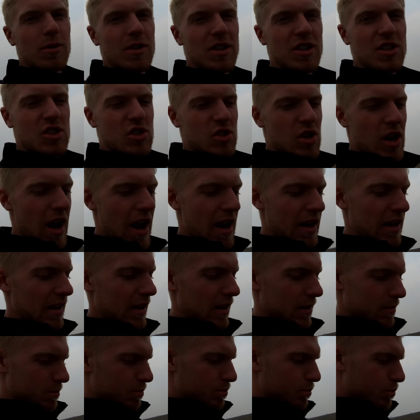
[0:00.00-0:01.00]
we're just trying
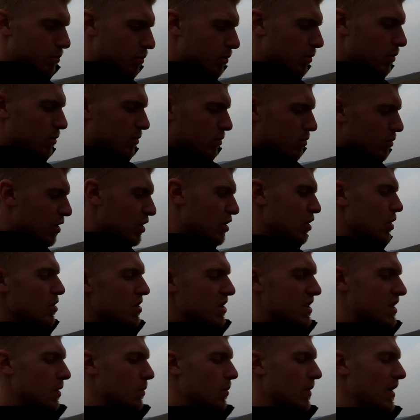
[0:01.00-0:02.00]
to
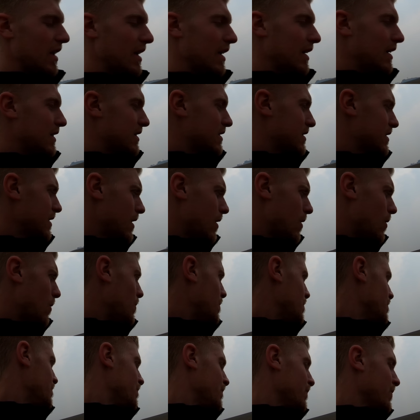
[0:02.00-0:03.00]
reduce the weeds. So
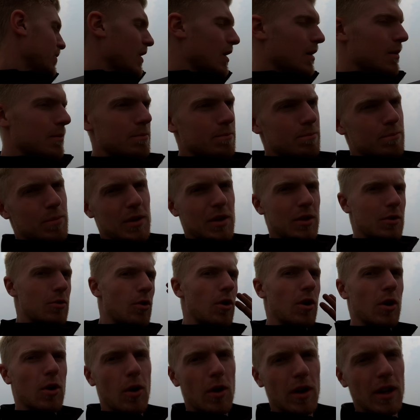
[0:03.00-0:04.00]
put the
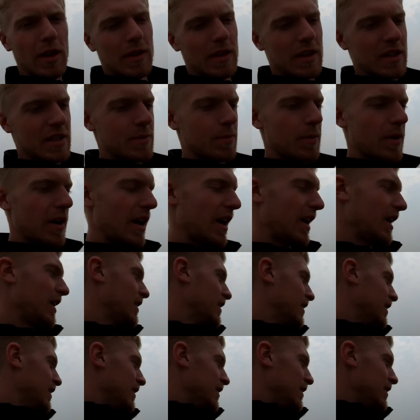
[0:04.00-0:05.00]
corn going in this way,
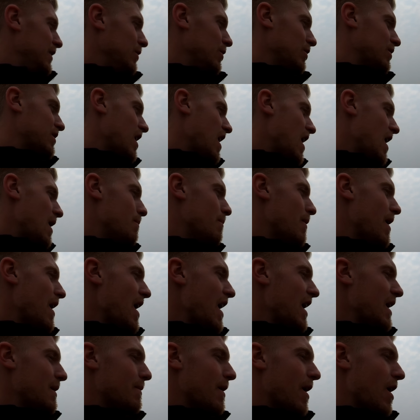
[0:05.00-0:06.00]
you'll
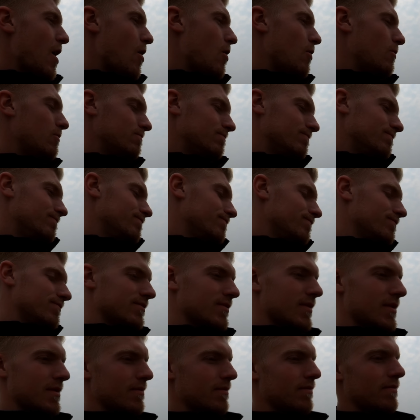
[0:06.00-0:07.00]
combine about
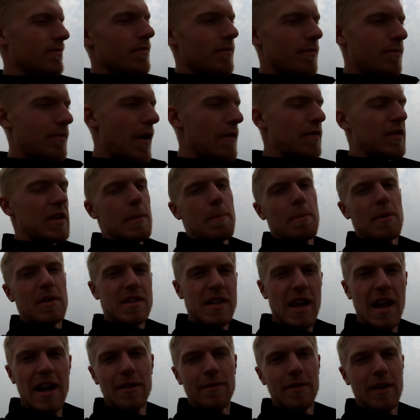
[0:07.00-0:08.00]

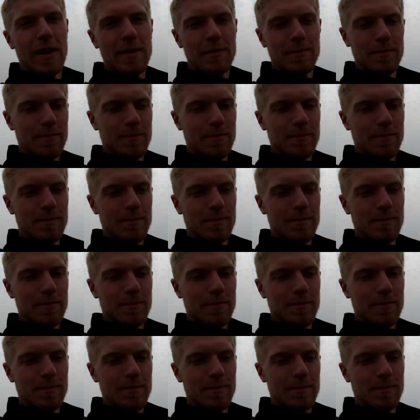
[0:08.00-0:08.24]
50% of it